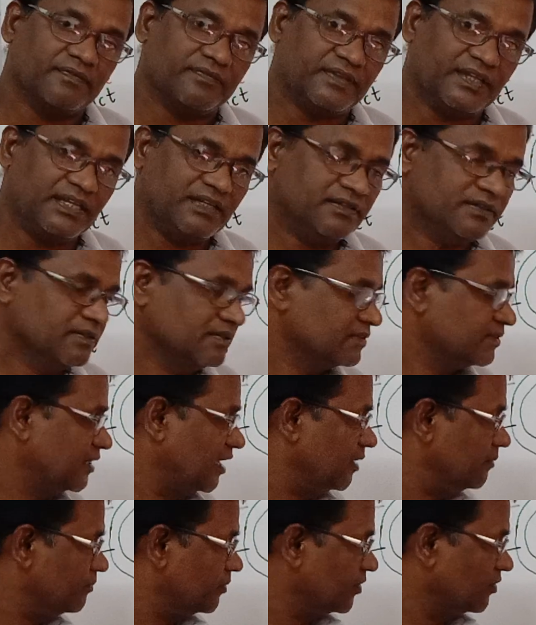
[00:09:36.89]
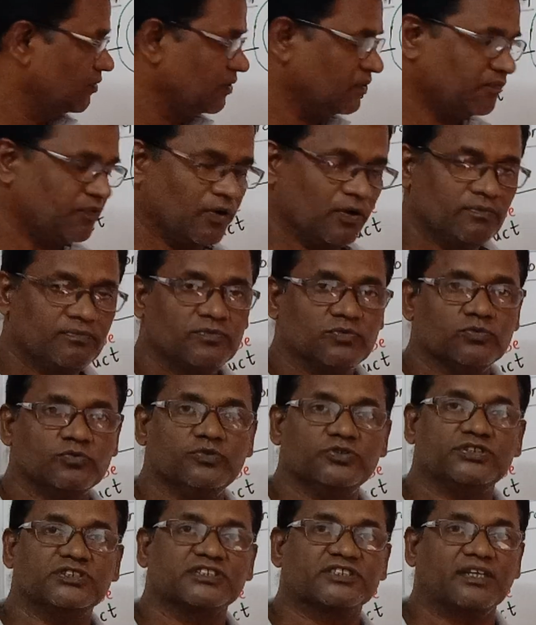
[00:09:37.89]
then the embryo will form,
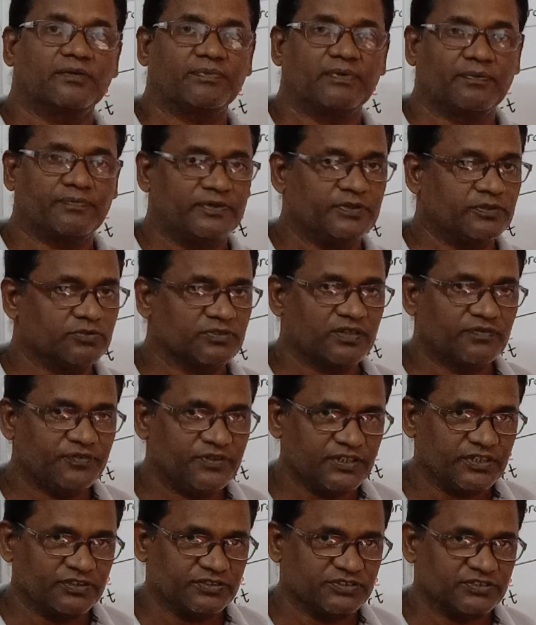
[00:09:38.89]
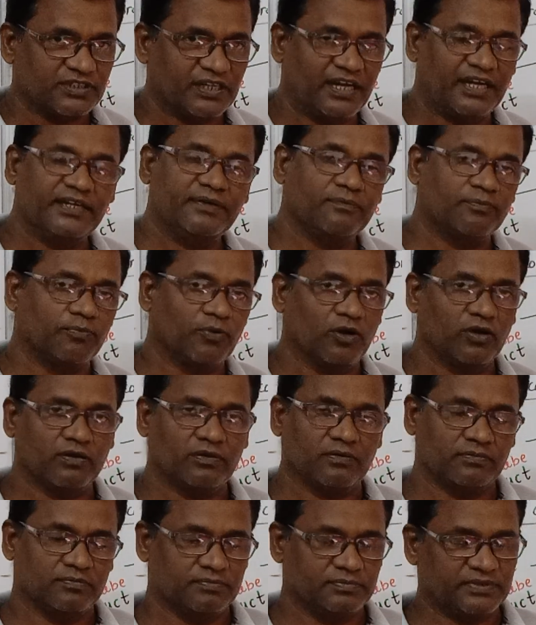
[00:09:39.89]
which is developed into the fetus, and
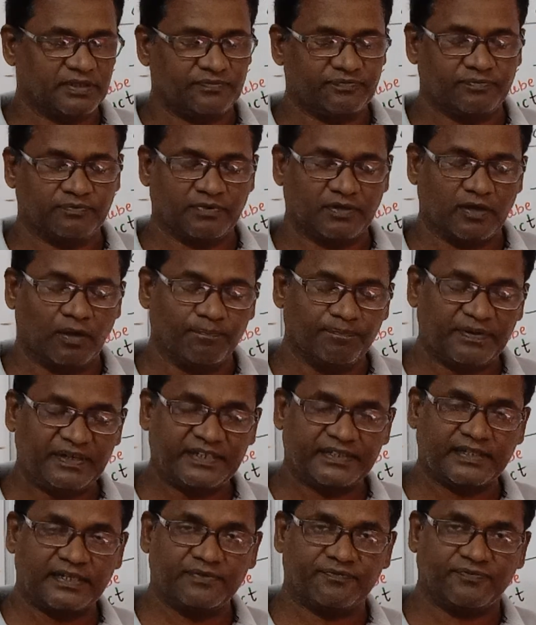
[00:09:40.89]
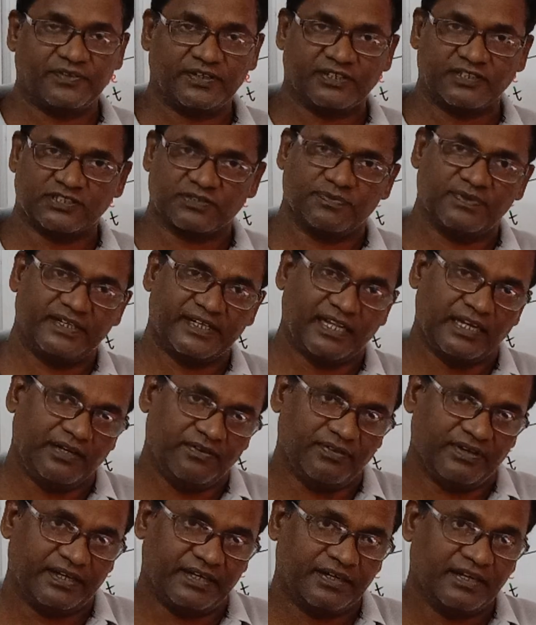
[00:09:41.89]
the completely fetus will
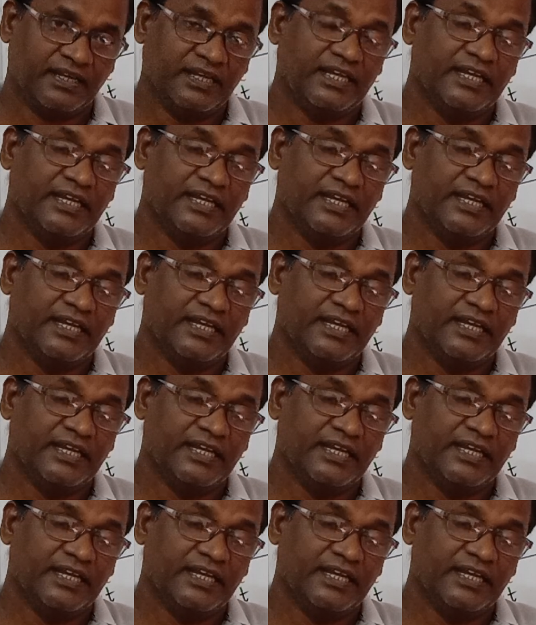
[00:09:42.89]
deliver.